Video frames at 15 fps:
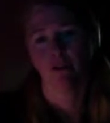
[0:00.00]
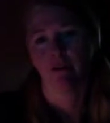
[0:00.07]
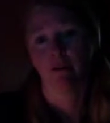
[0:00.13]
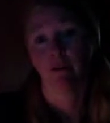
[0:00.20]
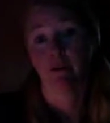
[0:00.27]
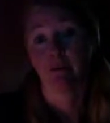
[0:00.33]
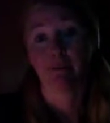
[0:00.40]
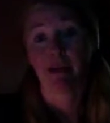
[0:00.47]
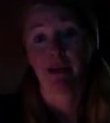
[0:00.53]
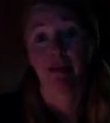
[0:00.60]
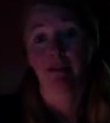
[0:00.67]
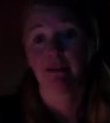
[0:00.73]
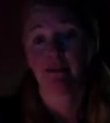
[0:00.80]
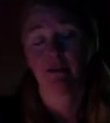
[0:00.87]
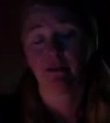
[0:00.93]
with me
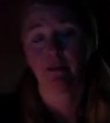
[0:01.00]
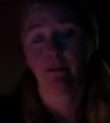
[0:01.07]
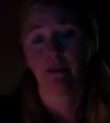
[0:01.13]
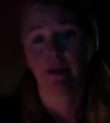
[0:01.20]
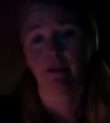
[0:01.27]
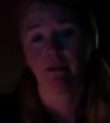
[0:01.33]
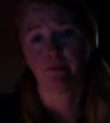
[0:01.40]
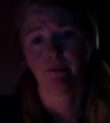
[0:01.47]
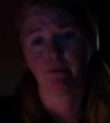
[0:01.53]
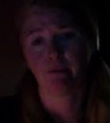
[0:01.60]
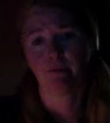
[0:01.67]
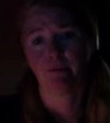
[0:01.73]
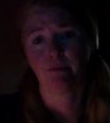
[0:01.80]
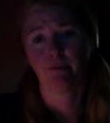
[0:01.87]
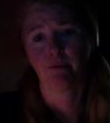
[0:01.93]
when you've
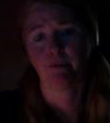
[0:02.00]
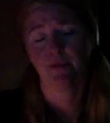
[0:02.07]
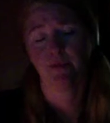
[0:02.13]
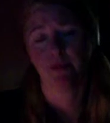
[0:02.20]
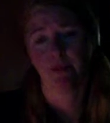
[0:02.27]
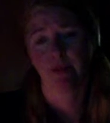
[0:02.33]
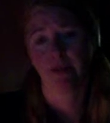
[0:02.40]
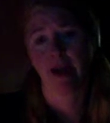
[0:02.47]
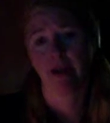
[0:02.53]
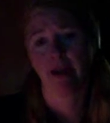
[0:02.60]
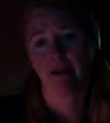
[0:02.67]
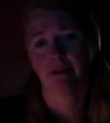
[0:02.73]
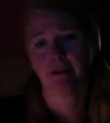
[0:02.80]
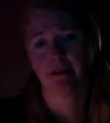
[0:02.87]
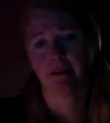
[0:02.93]
done that.